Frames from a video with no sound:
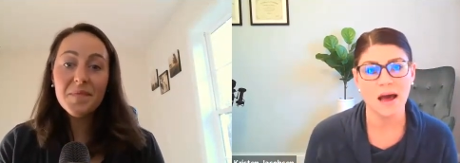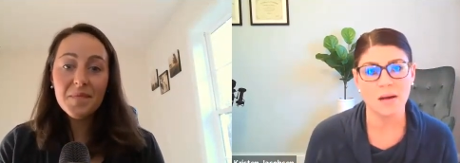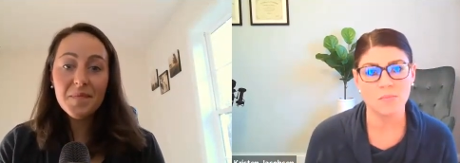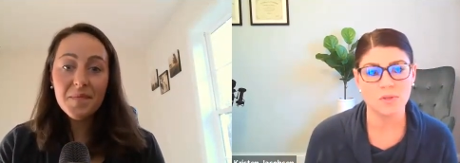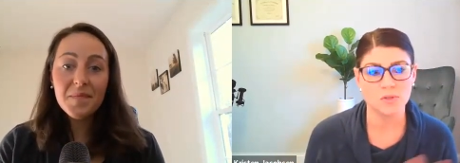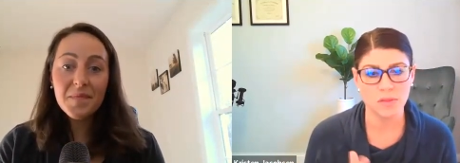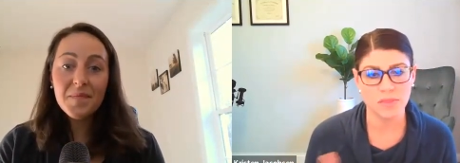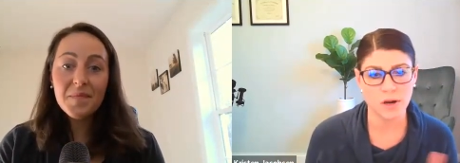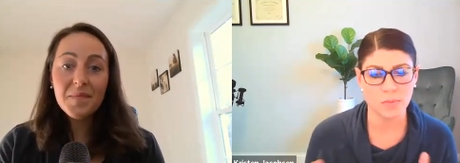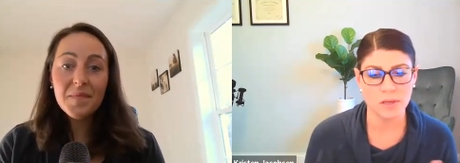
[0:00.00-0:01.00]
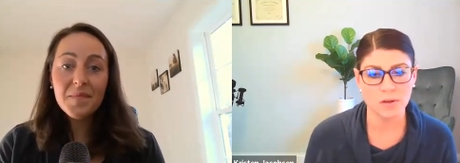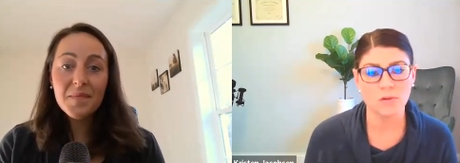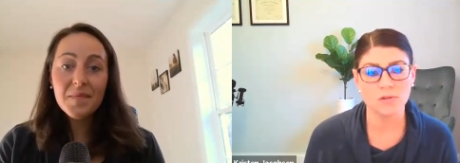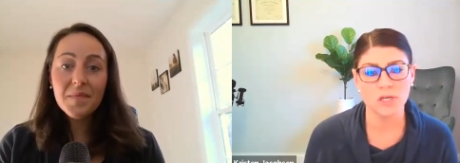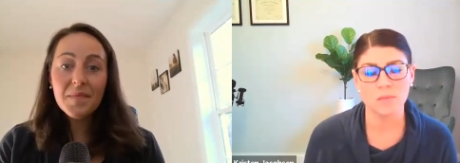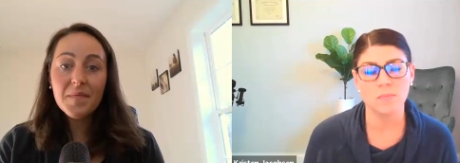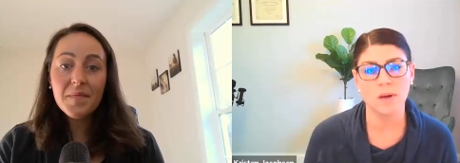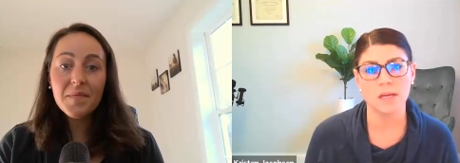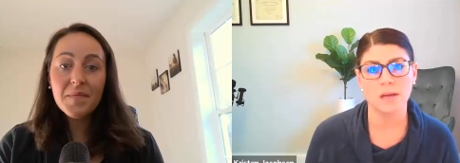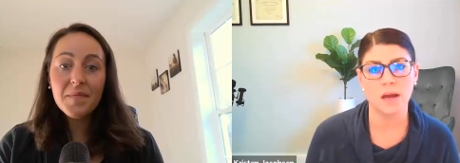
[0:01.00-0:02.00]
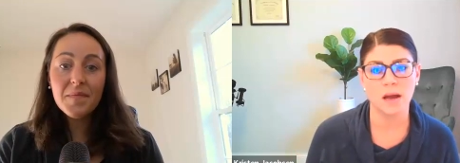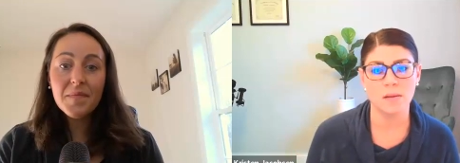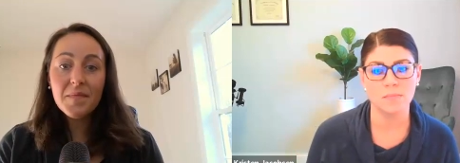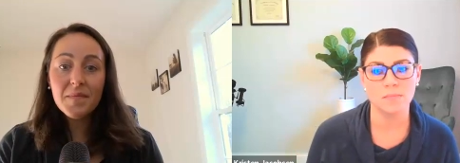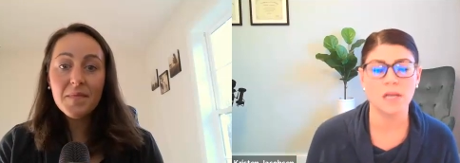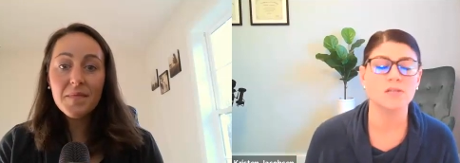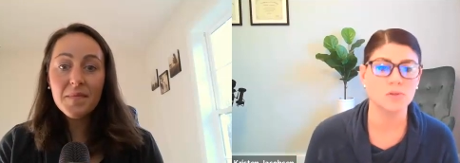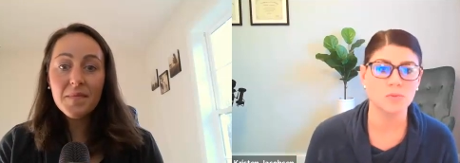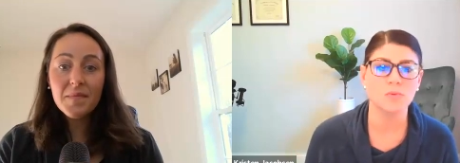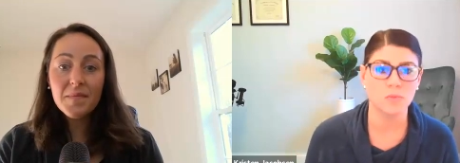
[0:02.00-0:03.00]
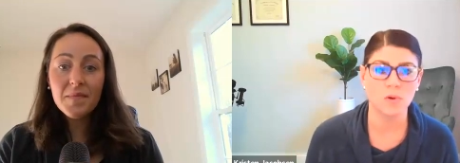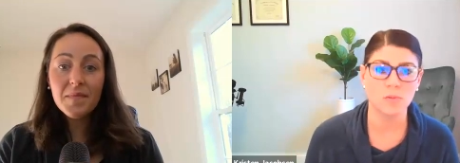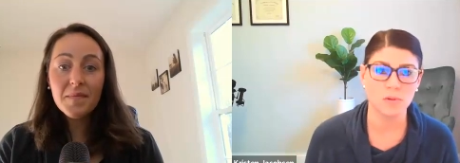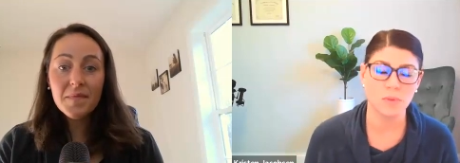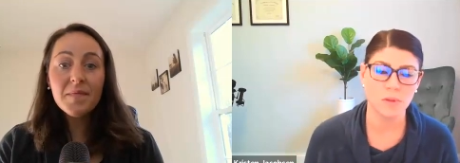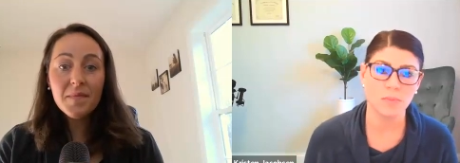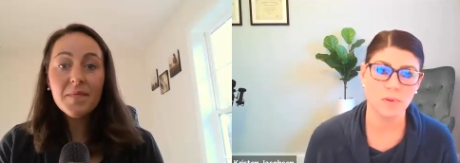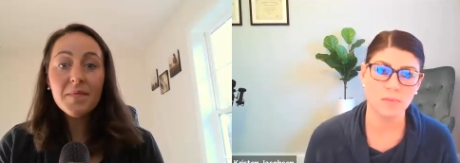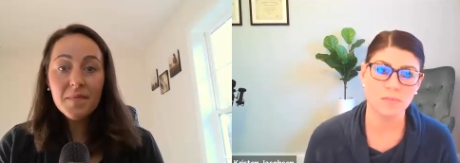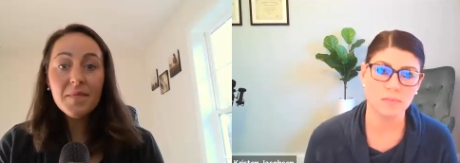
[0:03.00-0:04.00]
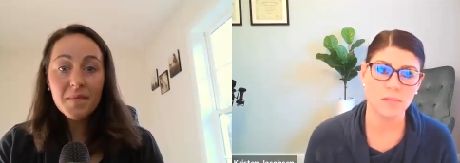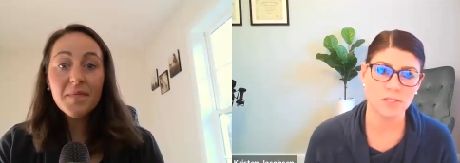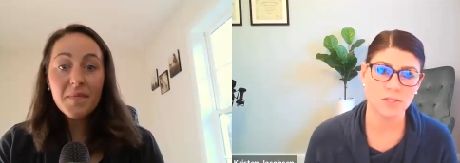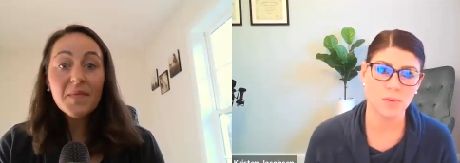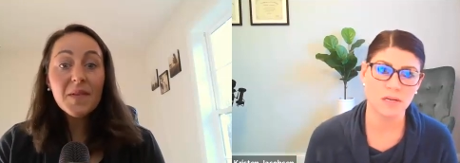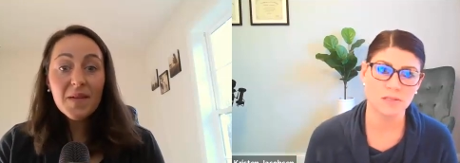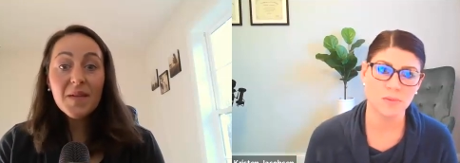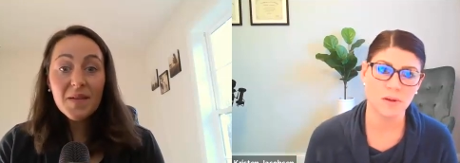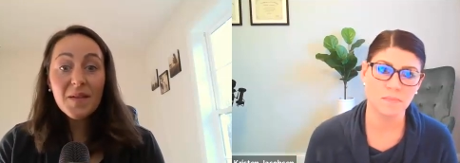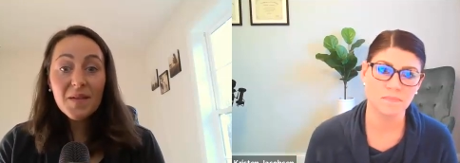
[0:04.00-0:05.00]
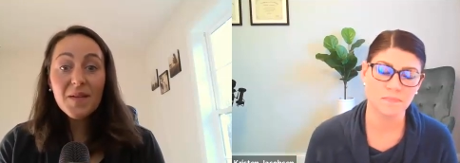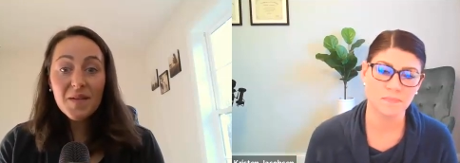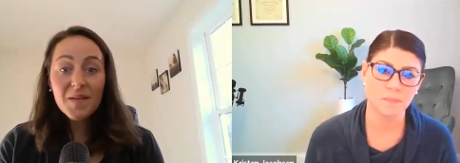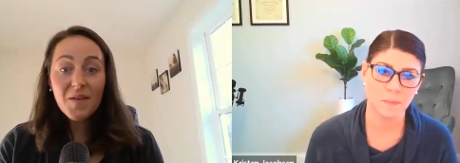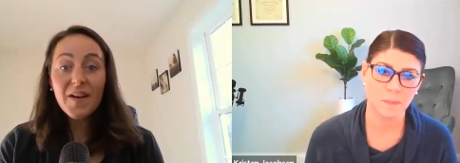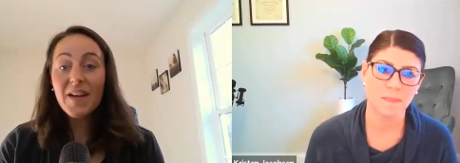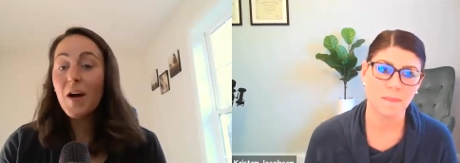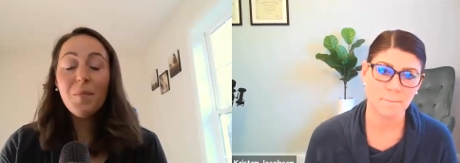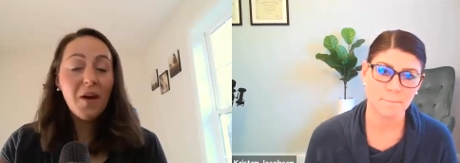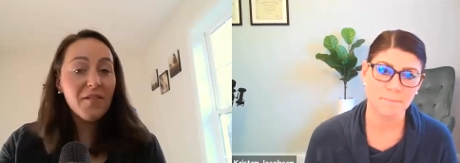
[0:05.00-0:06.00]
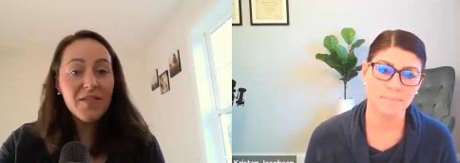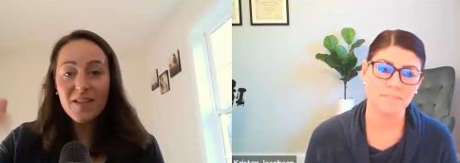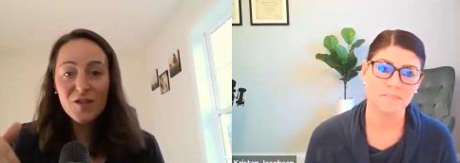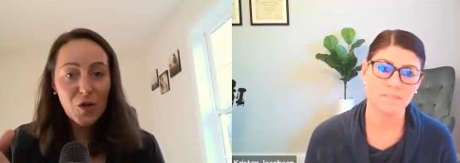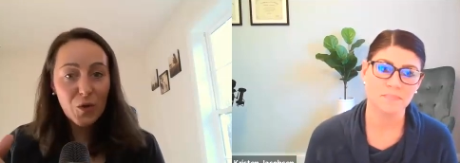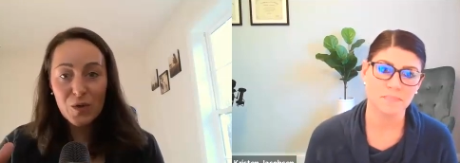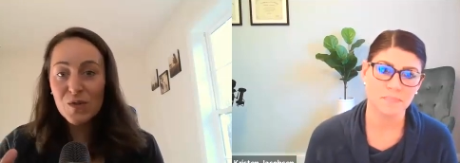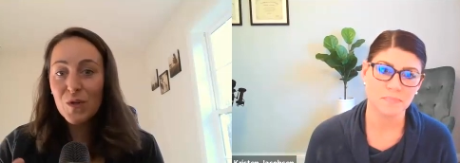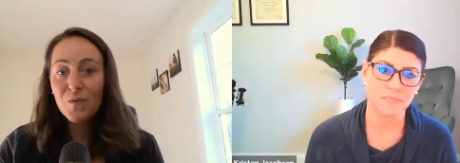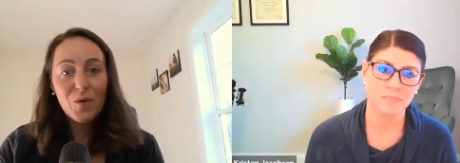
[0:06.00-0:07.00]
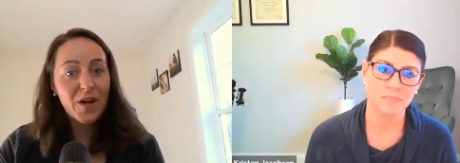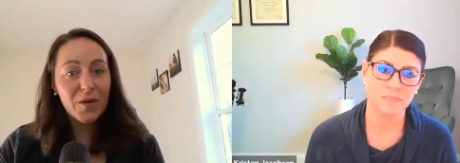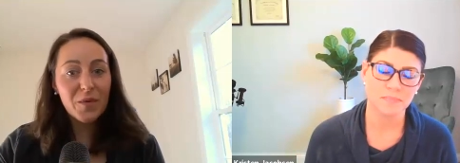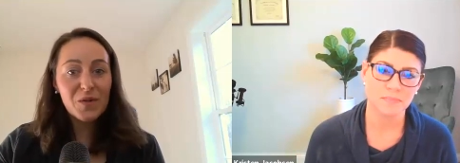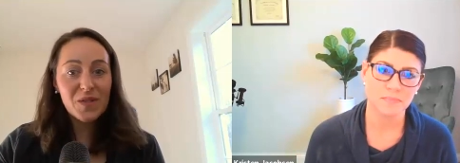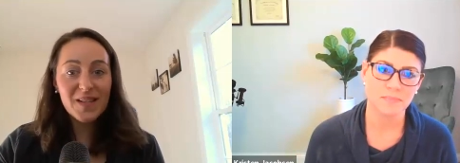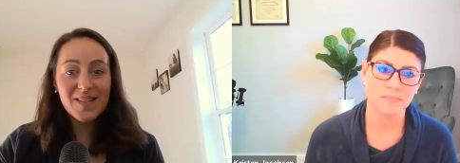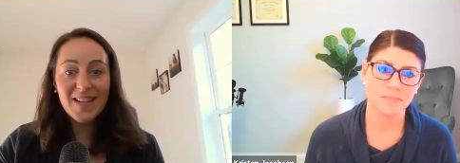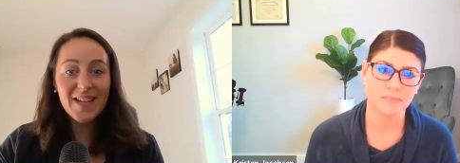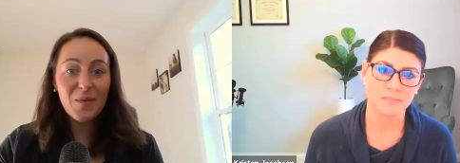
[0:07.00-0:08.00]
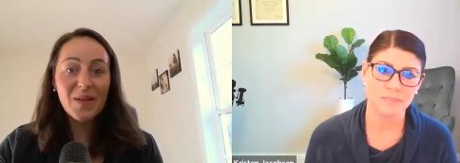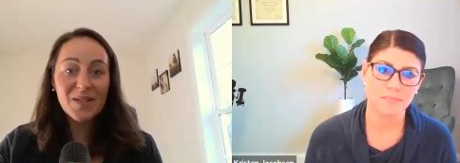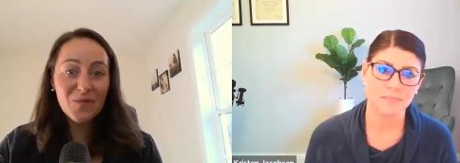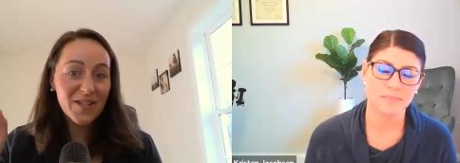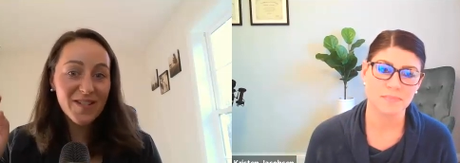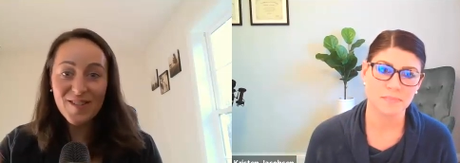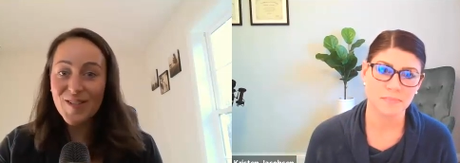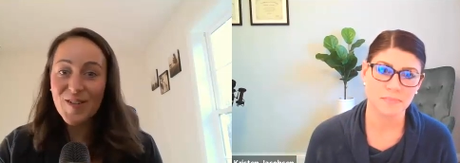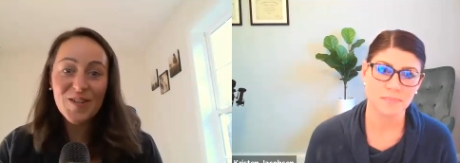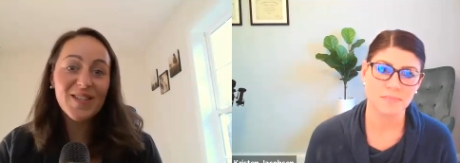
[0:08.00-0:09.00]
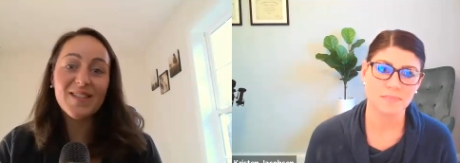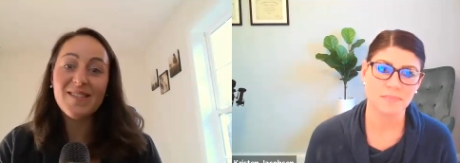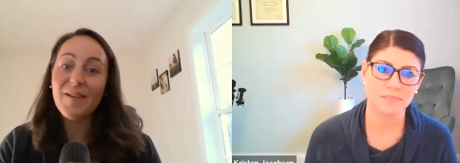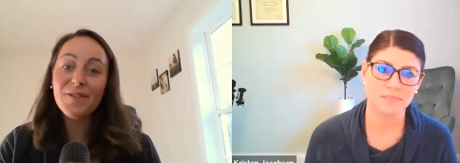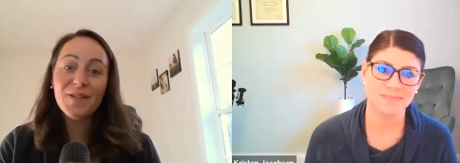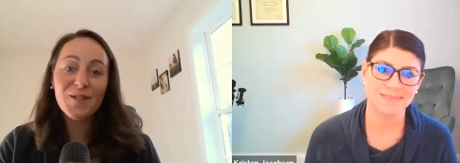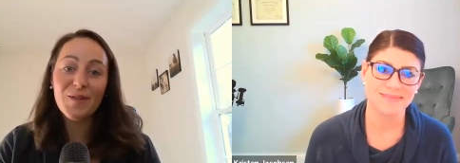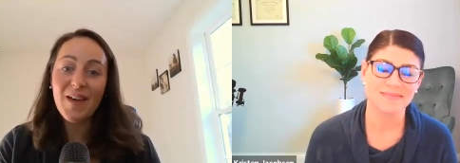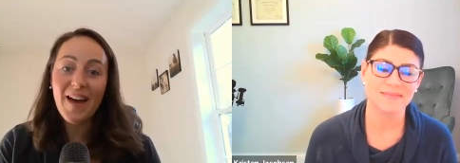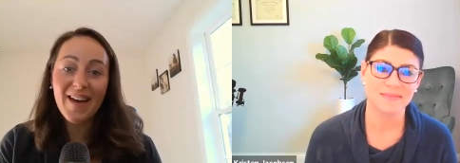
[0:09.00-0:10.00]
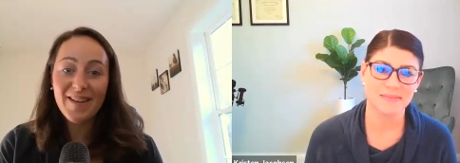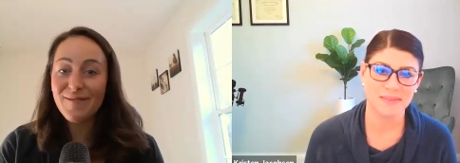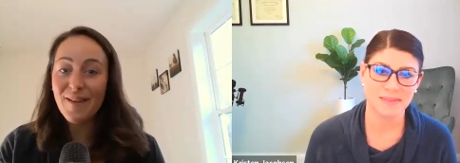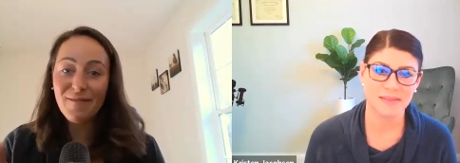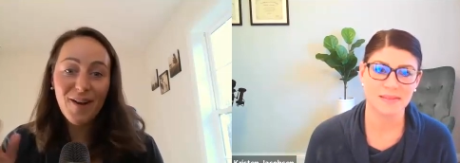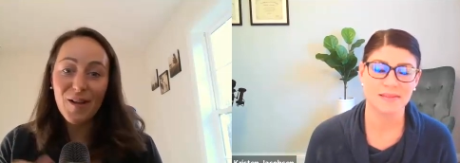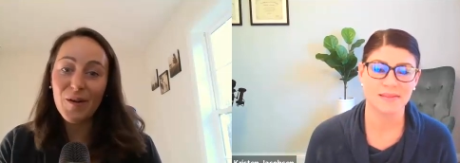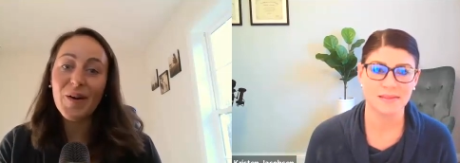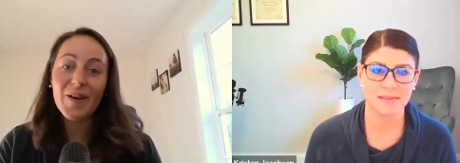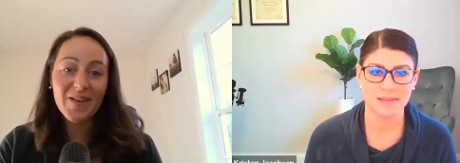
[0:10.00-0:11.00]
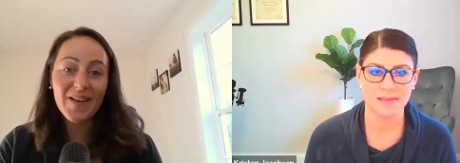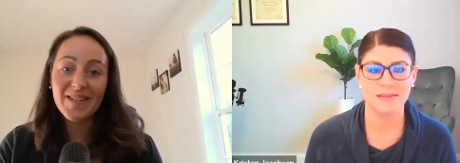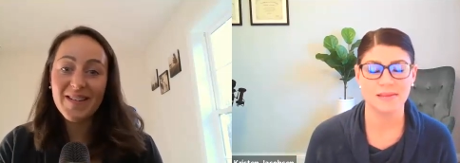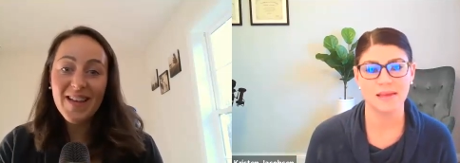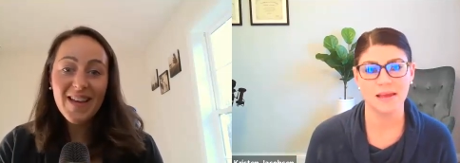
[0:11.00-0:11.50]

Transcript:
Speaker 1: um, between therapy and coaching. But um, but I do work with people nationwide as well.
Speaker 2: Great. I'll put everything in the show notes too for anyone who's listening wants to reach out to Kristen. Definitely do that and, and follow her and